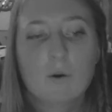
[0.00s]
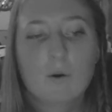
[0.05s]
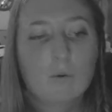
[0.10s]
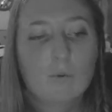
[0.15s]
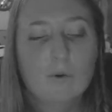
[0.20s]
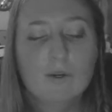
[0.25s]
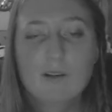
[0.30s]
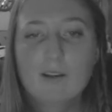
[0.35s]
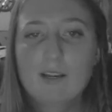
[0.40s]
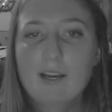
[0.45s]

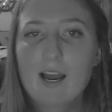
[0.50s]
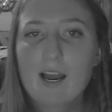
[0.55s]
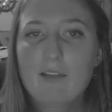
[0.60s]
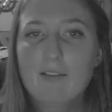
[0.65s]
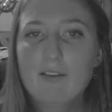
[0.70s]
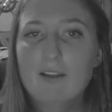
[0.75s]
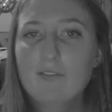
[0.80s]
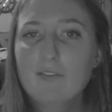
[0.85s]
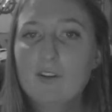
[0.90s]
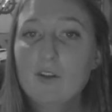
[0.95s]
Really, I
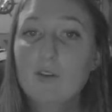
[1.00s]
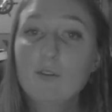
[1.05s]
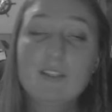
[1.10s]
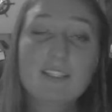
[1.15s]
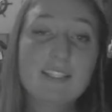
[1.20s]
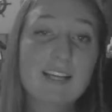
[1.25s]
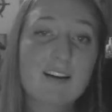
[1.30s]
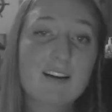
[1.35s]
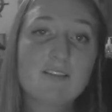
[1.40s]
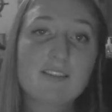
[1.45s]
think the only
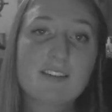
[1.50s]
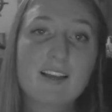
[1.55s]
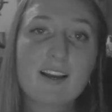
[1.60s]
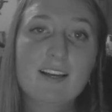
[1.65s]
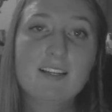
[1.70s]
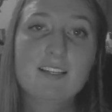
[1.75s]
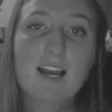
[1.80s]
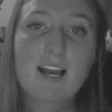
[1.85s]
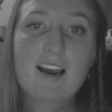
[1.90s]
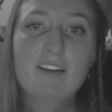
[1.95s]
downside
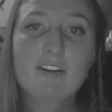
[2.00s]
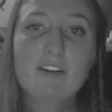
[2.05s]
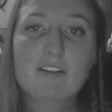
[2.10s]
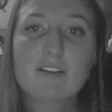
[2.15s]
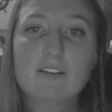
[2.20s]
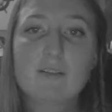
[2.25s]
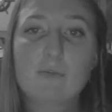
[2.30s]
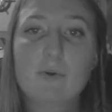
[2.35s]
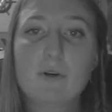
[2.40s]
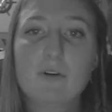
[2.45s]
to having
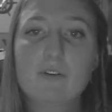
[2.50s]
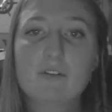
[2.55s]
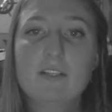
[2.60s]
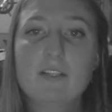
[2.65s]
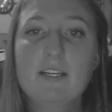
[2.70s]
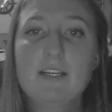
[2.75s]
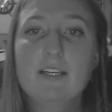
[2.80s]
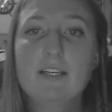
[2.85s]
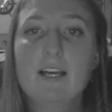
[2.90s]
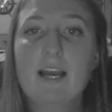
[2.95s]
this
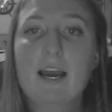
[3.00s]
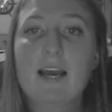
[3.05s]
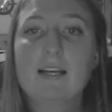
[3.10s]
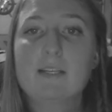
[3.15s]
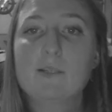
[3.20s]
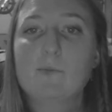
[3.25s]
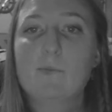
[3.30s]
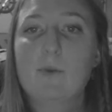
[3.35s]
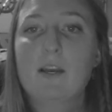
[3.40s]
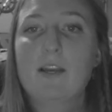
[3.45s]
piercing
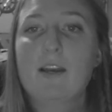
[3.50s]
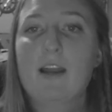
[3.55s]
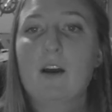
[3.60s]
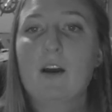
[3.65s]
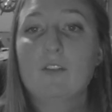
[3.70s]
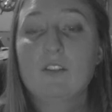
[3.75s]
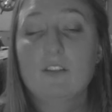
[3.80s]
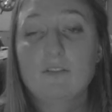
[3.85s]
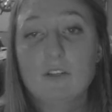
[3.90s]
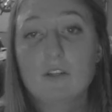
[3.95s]
has been how
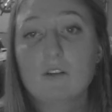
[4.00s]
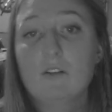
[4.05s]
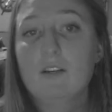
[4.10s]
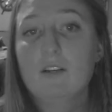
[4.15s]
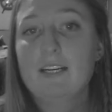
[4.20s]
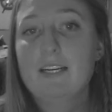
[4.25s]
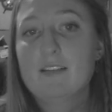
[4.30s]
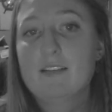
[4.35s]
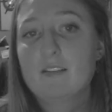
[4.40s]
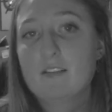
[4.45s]
difficult
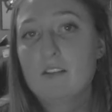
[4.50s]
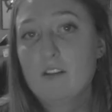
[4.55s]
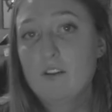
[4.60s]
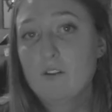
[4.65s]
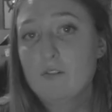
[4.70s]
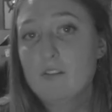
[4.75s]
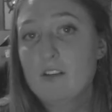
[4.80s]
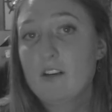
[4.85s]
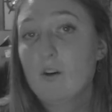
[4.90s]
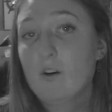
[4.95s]
it is to
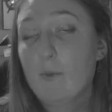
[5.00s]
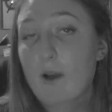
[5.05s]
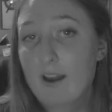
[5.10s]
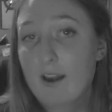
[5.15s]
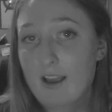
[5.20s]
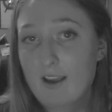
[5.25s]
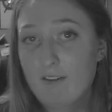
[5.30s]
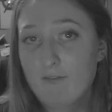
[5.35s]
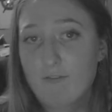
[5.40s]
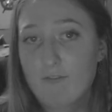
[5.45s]
use earbud
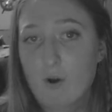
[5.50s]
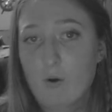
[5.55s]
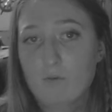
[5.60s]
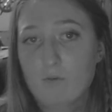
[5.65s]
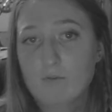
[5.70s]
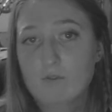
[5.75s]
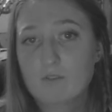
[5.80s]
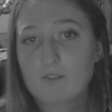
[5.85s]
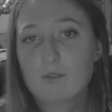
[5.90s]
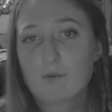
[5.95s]

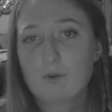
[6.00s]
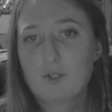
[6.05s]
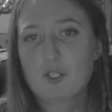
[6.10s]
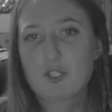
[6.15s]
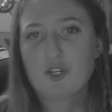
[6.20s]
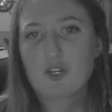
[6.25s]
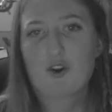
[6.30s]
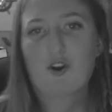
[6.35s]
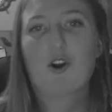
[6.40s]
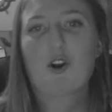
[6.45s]
headphones, which
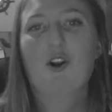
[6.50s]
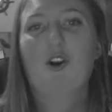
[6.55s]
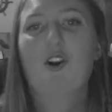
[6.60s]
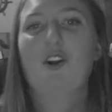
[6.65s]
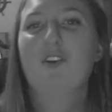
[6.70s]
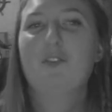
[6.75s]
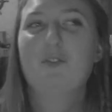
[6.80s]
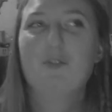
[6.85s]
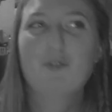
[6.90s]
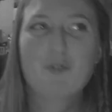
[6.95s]
are
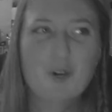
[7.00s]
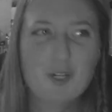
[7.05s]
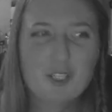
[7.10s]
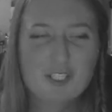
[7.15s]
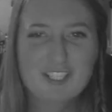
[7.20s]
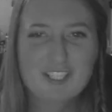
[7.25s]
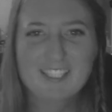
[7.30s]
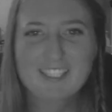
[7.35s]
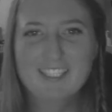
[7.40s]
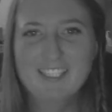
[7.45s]

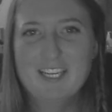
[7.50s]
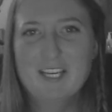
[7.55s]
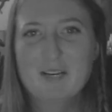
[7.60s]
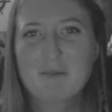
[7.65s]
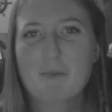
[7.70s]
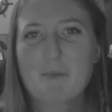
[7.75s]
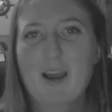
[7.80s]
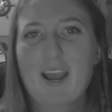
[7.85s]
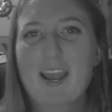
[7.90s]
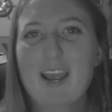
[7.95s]
unfortunately
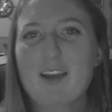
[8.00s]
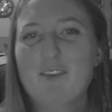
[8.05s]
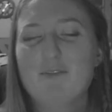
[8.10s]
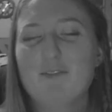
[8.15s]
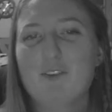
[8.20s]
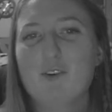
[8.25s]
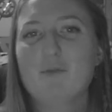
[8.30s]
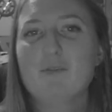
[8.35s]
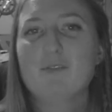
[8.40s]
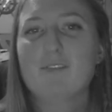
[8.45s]
my
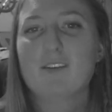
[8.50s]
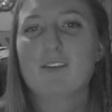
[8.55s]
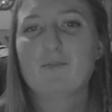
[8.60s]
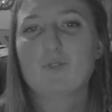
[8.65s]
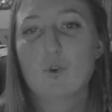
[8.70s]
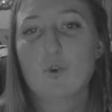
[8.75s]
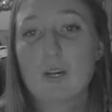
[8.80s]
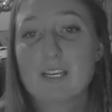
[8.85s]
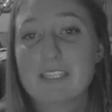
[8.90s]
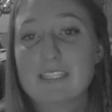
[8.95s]
headphones of
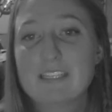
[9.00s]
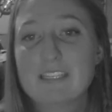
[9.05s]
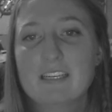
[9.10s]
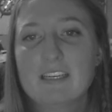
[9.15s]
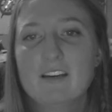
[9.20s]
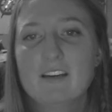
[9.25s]
choice.